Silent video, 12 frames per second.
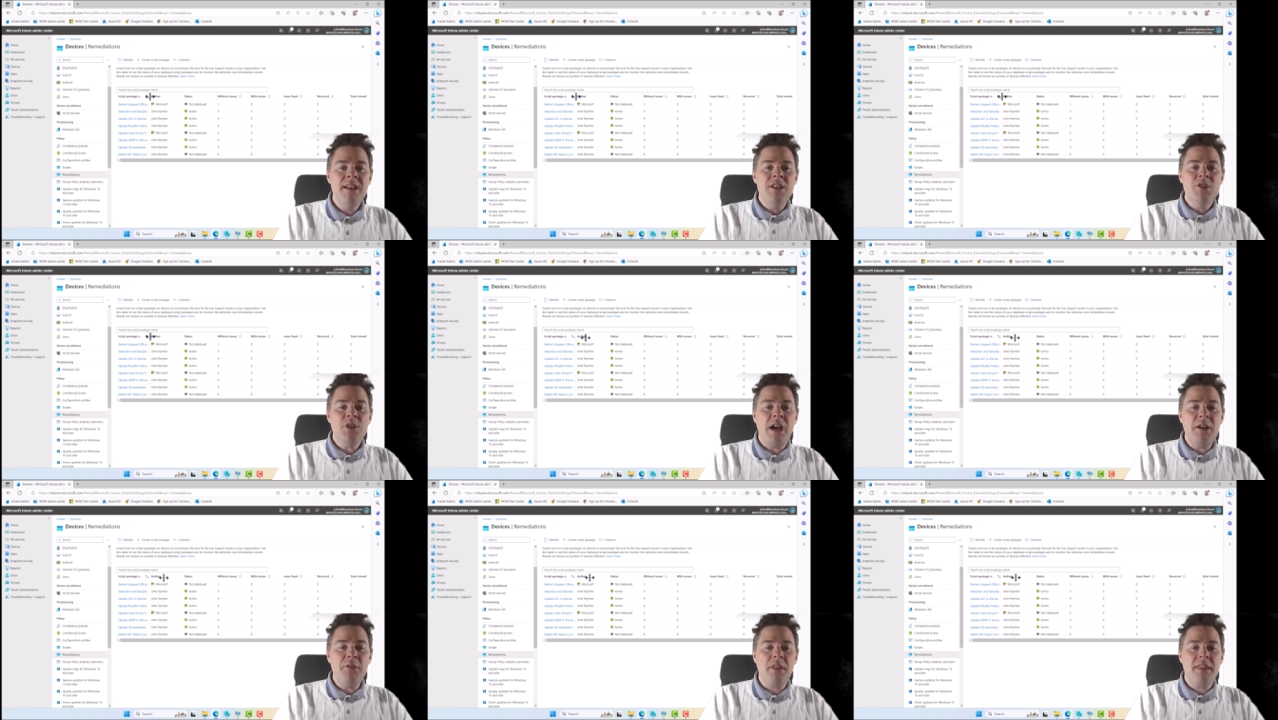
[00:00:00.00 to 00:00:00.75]
So
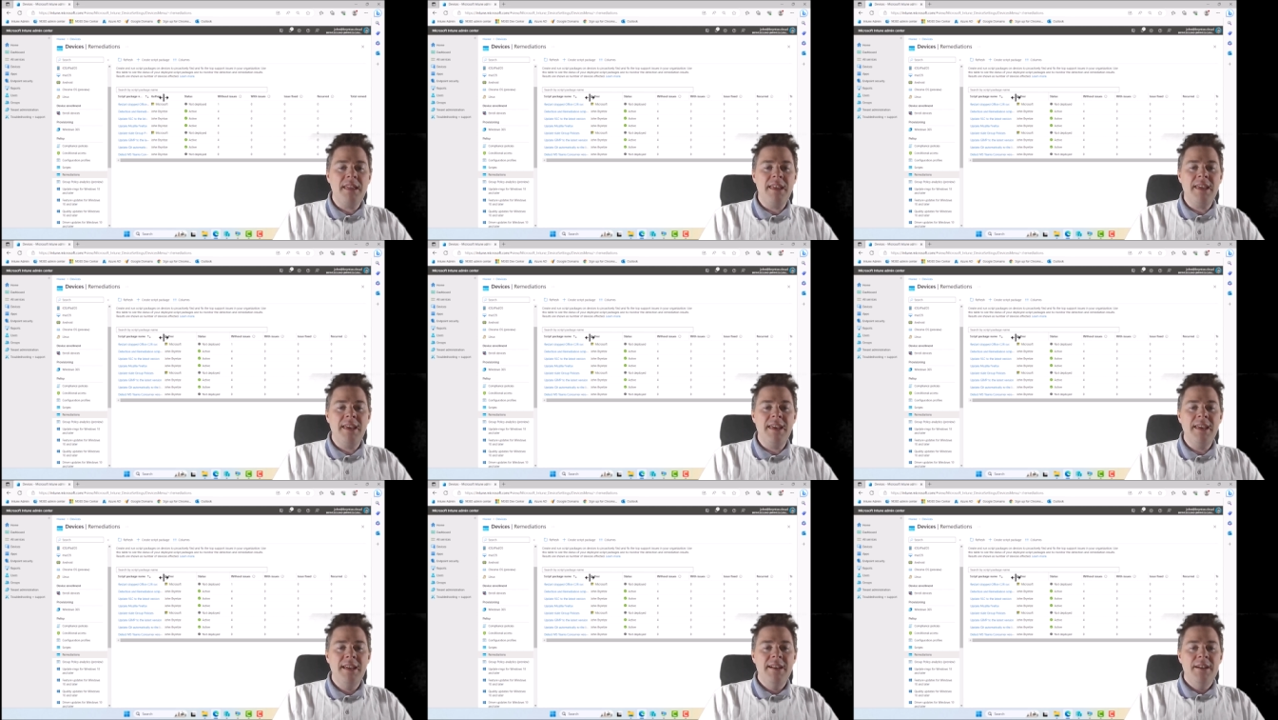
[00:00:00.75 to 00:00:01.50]
I was
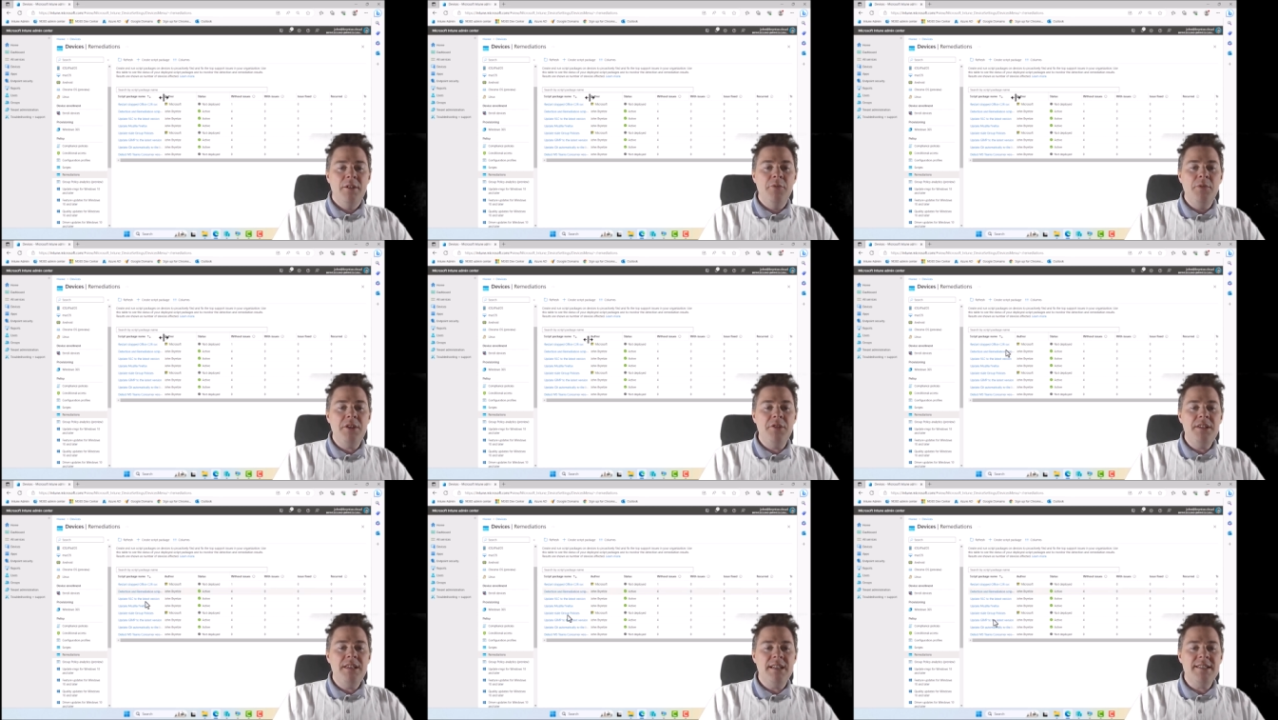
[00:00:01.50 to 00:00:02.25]
thinking we
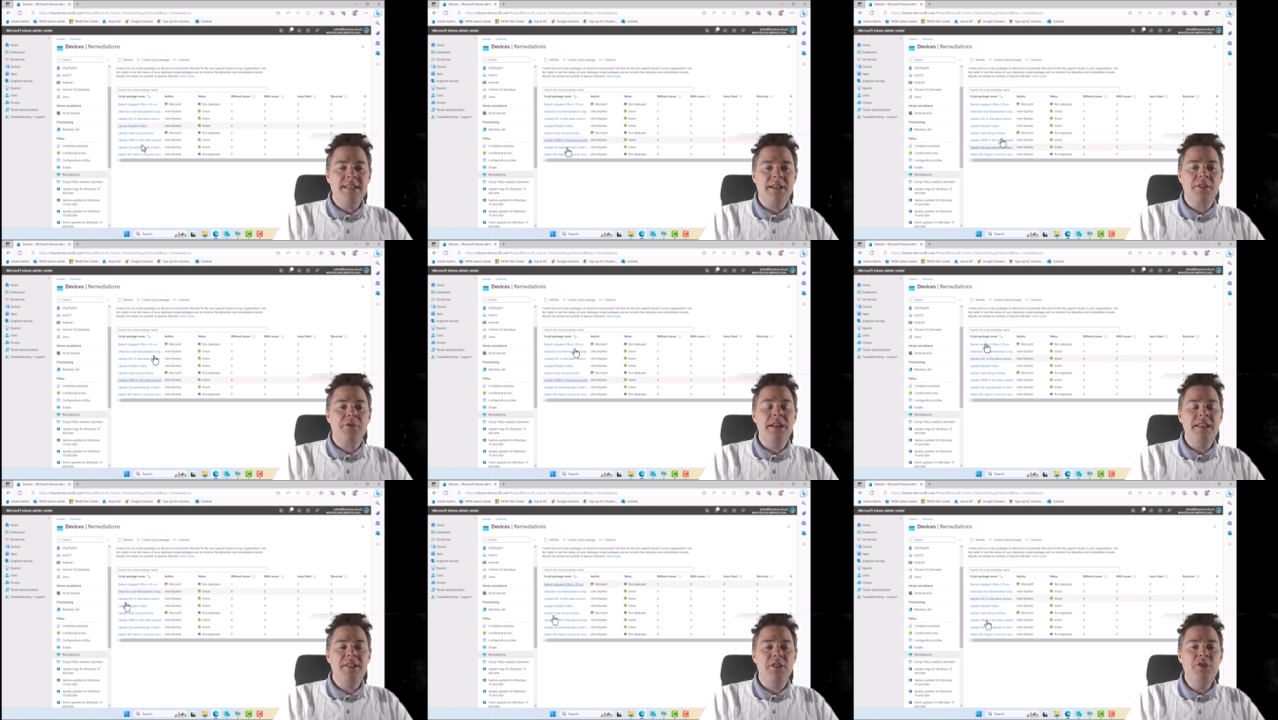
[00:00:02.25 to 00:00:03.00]
could just
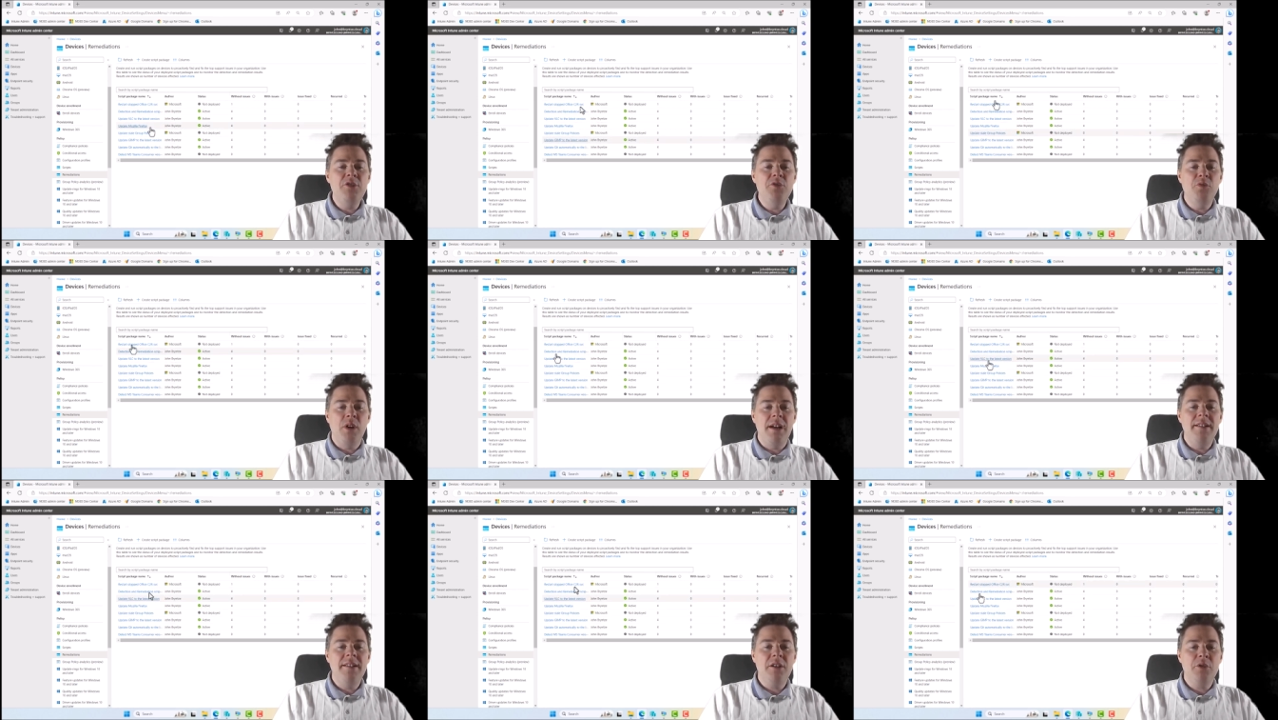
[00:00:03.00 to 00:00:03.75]
create a new
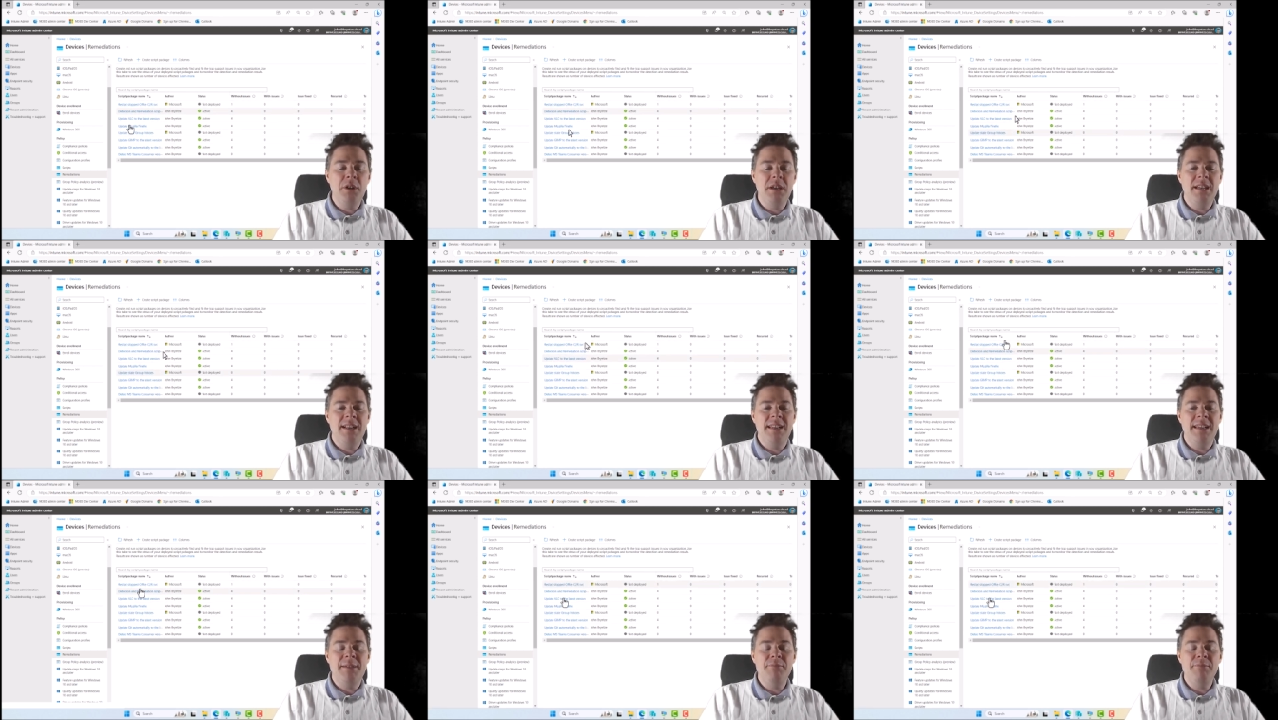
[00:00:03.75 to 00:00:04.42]
one quickly.